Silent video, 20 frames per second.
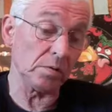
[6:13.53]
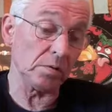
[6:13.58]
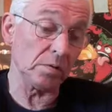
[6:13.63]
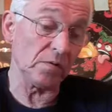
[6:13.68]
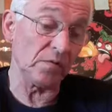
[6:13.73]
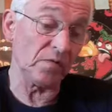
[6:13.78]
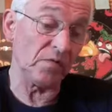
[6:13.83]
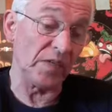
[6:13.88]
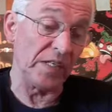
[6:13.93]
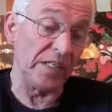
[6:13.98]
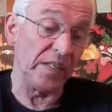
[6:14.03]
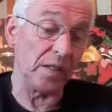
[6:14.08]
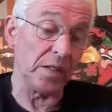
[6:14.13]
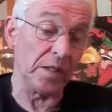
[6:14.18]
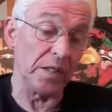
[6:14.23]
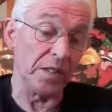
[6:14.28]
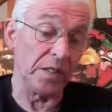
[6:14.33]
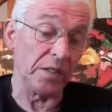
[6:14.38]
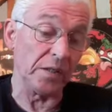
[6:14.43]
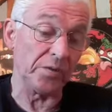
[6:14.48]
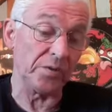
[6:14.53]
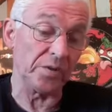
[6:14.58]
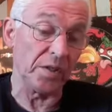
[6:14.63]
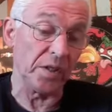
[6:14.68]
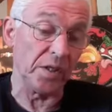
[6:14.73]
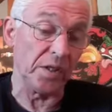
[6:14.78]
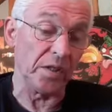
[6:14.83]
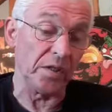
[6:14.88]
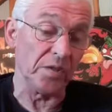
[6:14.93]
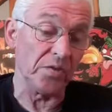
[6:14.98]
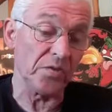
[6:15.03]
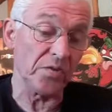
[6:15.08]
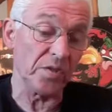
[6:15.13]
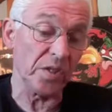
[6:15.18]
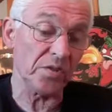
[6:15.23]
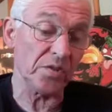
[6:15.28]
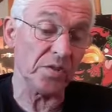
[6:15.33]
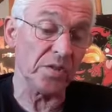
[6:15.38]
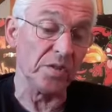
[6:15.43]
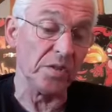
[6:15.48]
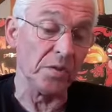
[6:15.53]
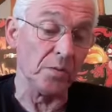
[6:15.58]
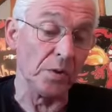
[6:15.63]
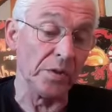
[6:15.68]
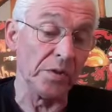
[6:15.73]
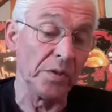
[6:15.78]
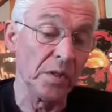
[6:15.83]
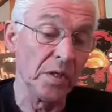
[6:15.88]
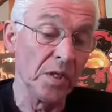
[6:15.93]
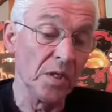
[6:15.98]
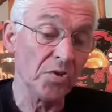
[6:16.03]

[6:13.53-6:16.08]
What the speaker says: fenugreek seeds, that's a new one.